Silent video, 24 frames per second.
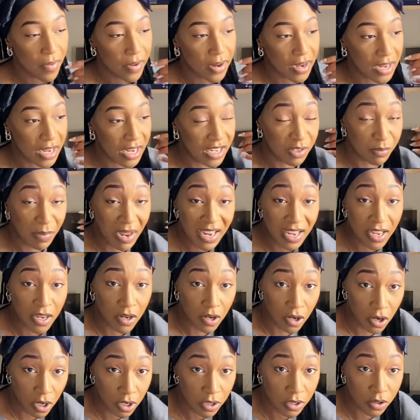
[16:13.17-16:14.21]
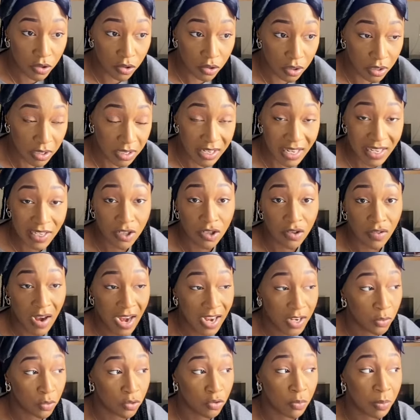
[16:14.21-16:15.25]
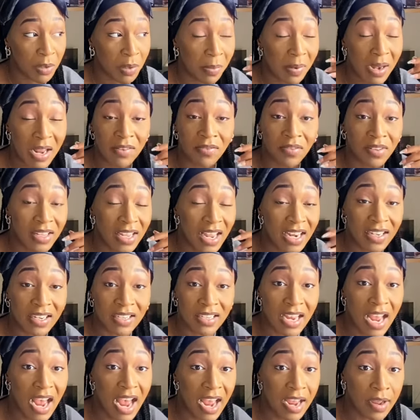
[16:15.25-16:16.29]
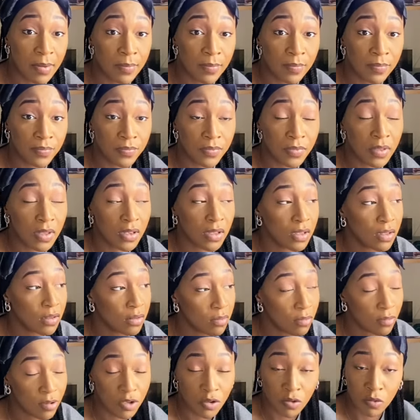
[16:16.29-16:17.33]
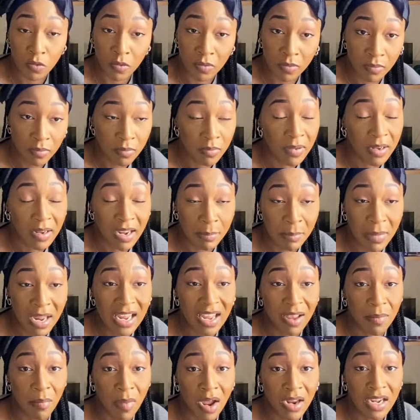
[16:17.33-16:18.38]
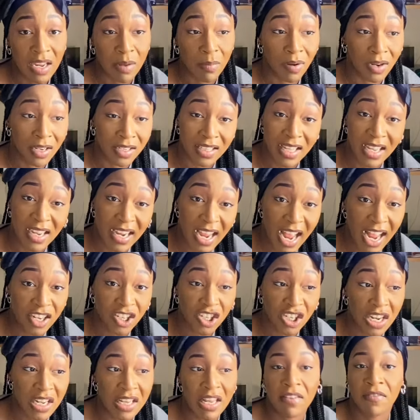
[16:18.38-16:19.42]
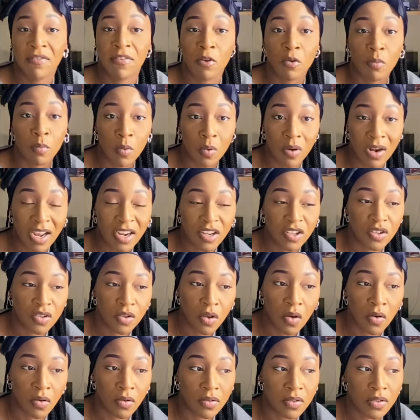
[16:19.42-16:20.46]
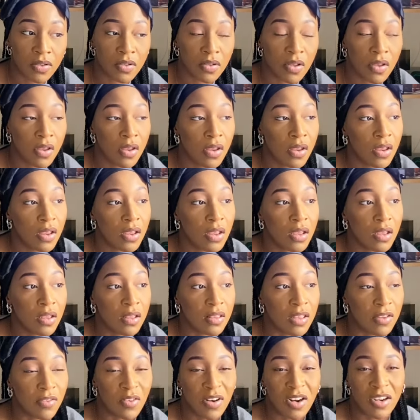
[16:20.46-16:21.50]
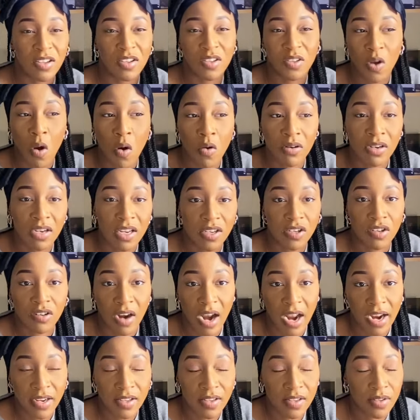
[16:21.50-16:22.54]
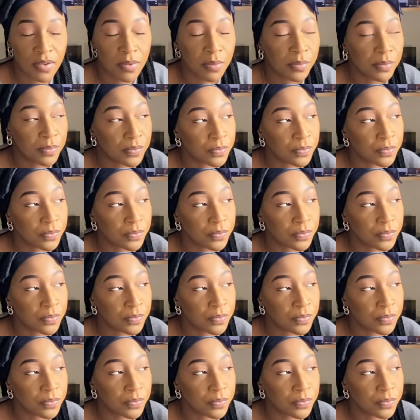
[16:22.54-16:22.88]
he's making good diss tracks, which will be played for the end of time, which will make him money because they're catchy and they feel more like songs. They feel like song diss tracks.